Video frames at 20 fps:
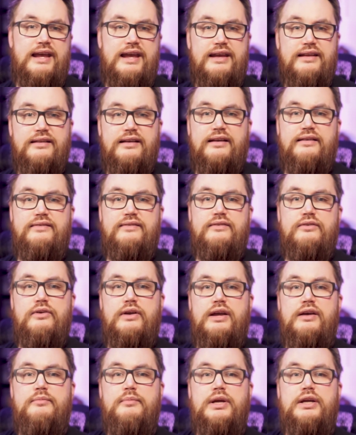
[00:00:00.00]
and I still
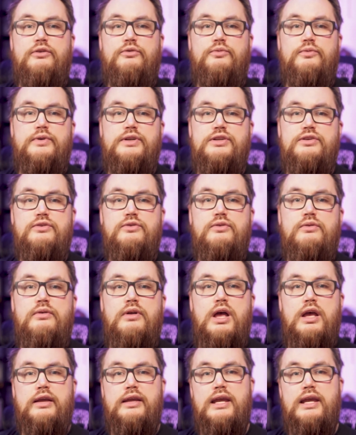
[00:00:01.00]
have my original